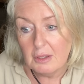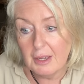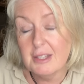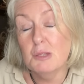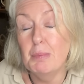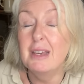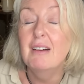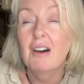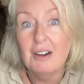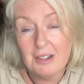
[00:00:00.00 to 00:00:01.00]
it's
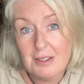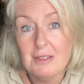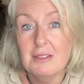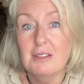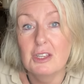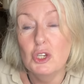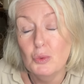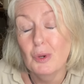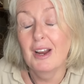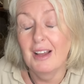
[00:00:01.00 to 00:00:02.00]
because you
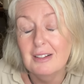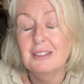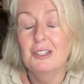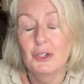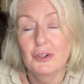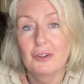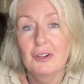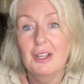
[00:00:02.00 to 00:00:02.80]
were healthier.